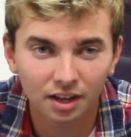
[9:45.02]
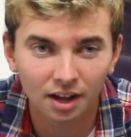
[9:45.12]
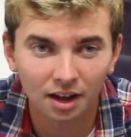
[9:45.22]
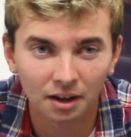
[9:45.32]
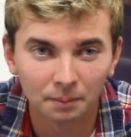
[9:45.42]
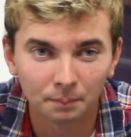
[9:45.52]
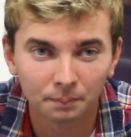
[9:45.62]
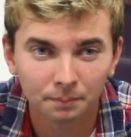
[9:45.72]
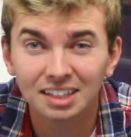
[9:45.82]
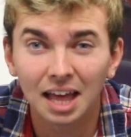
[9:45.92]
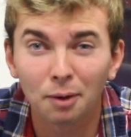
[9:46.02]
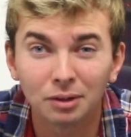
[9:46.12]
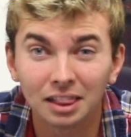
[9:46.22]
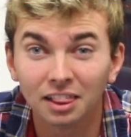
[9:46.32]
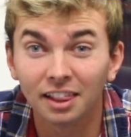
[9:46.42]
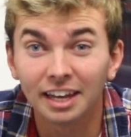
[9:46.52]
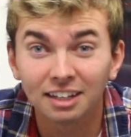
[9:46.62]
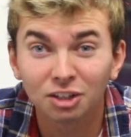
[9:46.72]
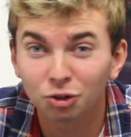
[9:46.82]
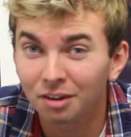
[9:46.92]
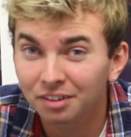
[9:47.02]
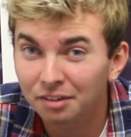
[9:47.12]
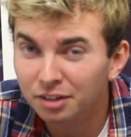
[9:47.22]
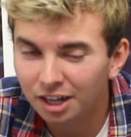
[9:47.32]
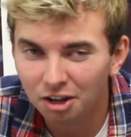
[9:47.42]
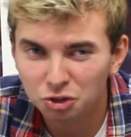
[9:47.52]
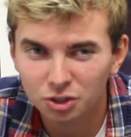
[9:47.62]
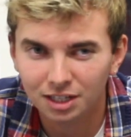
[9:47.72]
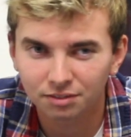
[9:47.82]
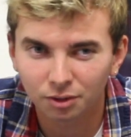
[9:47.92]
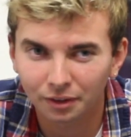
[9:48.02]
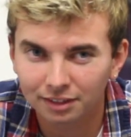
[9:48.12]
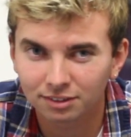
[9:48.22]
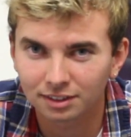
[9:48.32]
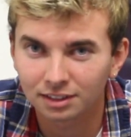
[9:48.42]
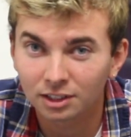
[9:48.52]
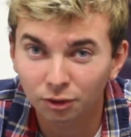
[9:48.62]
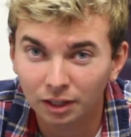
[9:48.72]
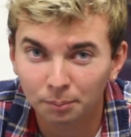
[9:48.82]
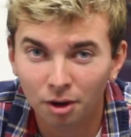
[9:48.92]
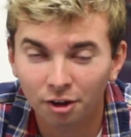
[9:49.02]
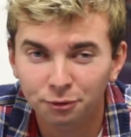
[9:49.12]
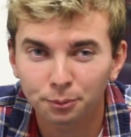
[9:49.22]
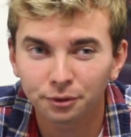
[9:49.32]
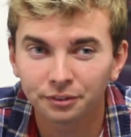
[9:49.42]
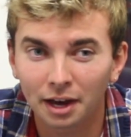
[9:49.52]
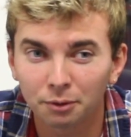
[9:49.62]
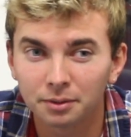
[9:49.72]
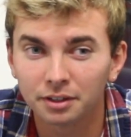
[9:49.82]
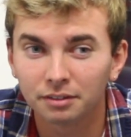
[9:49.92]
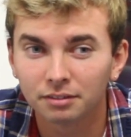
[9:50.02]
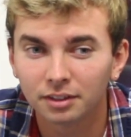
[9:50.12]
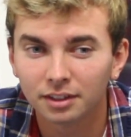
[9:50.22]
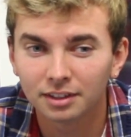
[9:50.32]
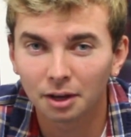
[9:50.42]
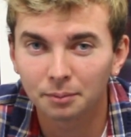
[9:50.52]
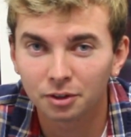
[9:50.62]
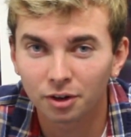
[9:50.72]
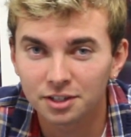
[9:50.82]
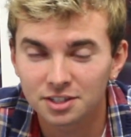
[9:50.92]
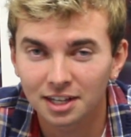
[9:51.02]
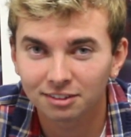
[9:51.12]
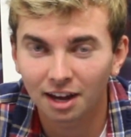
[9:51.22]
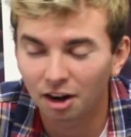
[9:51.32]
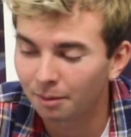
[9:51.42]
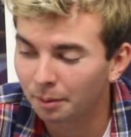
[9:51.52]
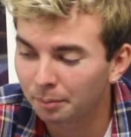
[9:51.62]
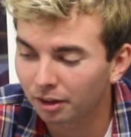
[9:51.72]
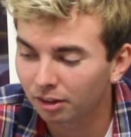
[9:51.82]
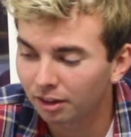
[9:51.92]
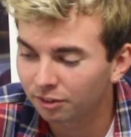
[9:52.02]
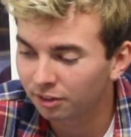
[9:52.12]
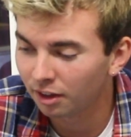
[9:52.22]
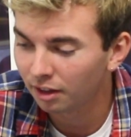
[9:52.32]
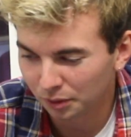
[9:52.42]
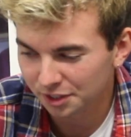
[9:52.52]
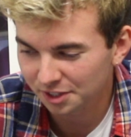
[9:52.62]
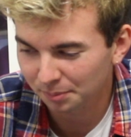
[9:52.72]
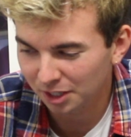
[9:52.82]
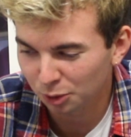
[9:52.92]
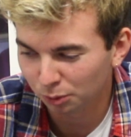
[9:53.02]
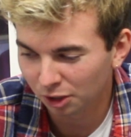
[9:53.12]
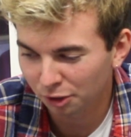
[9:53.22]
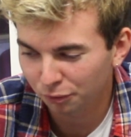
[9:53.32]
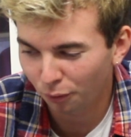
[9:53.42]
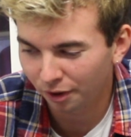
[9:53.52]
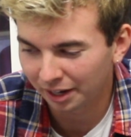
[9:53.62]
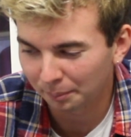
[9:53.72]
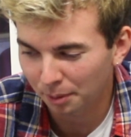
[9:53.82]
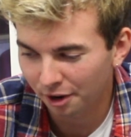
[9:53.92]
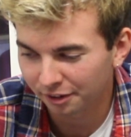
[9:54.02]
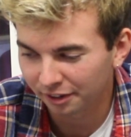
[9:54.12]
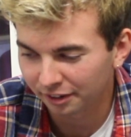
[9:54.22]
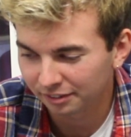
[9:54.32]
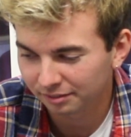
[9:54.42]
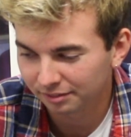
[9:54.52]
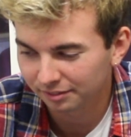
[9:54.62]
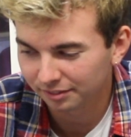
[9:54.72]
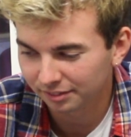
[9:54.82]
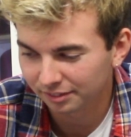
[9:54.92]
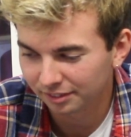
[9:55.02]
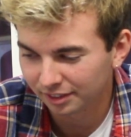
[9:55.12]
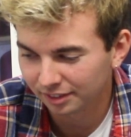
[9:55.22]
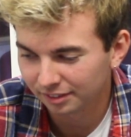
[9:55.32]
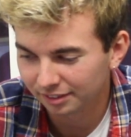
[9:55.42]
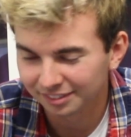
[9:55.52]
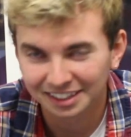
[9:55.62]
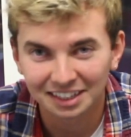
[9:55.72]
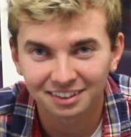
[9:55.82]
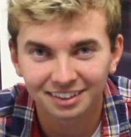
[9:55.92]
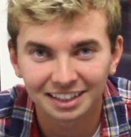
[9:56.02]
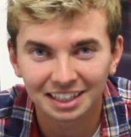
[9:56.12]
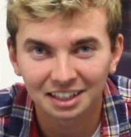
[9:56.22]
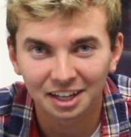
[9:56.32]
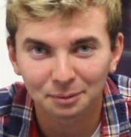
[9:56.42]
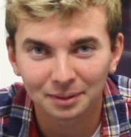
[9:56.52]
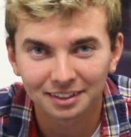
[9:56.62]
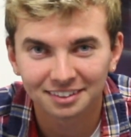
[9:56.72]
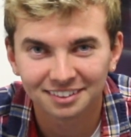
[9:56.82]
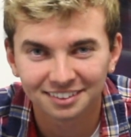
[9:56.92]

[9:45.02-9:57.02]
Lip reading: I would like to travel to every country, even though that's like nearly impossible. That would be crazy. That's kind of on my bucket list. What is something you look for in a partner? That they like me.